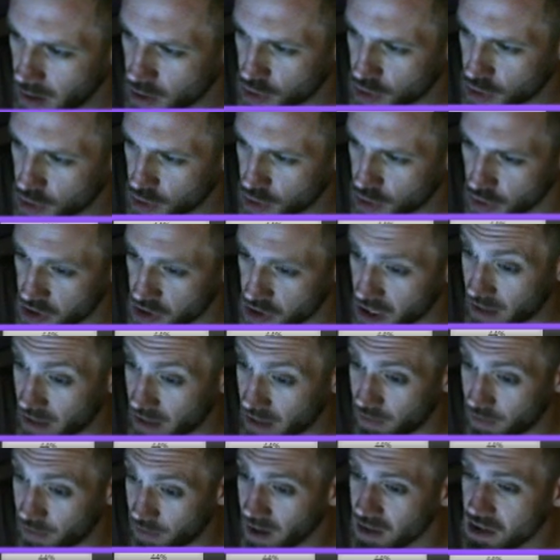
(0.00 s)
such, it
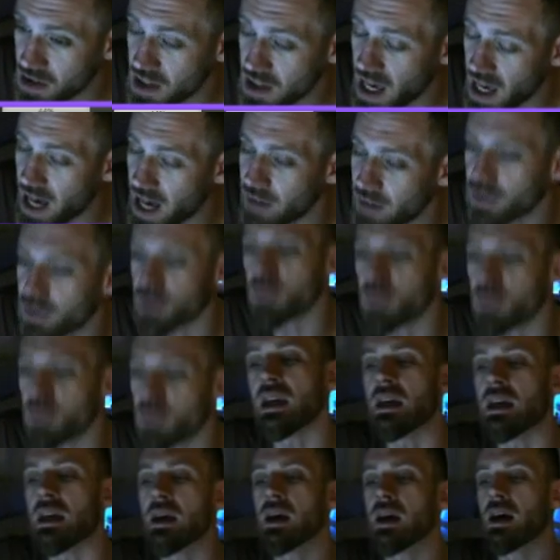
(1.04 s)
fails to
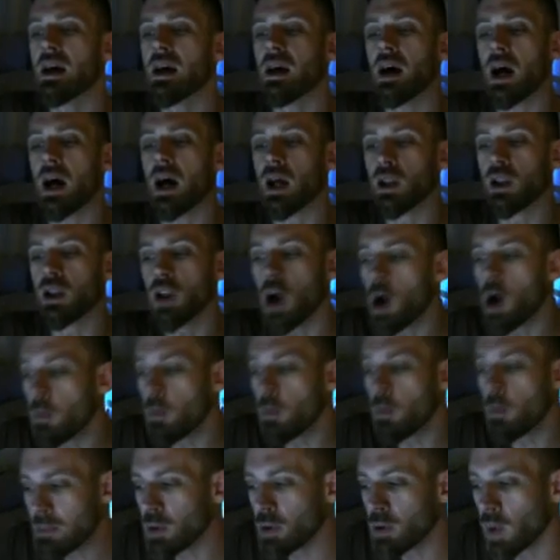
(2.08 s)
f3. A lot of
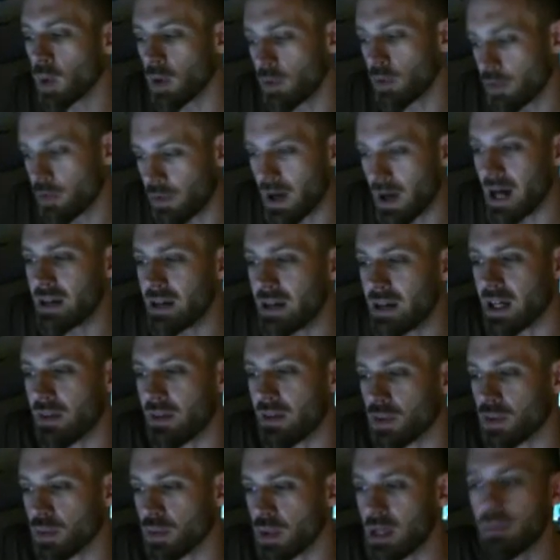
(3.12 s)
people won't find
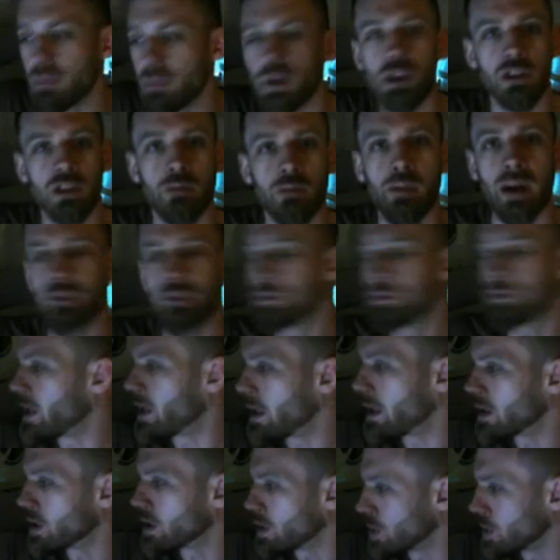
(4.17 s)
f3 because of Ben
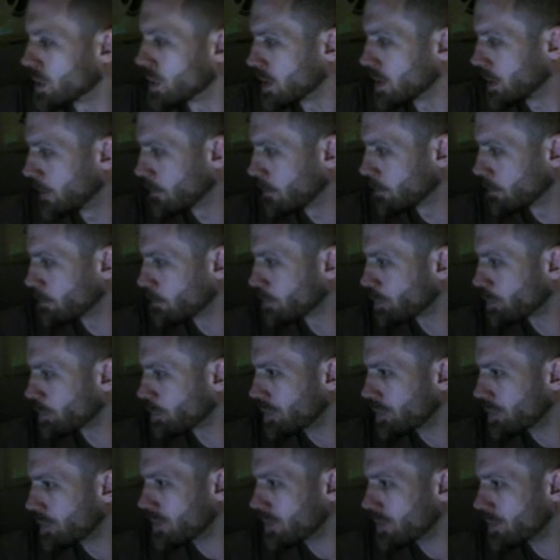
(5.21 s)
Feingold.
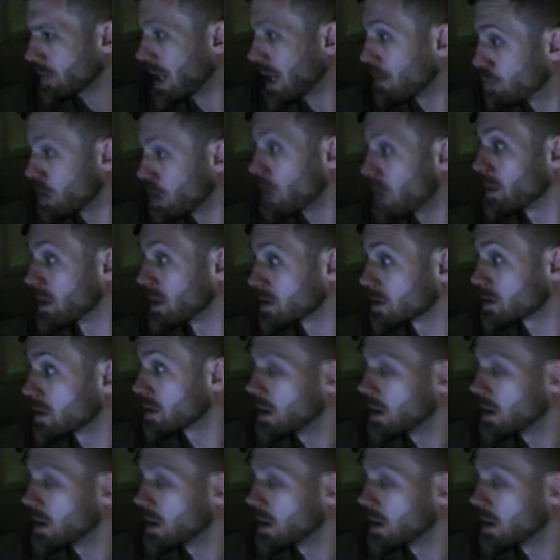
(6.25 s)
I promise.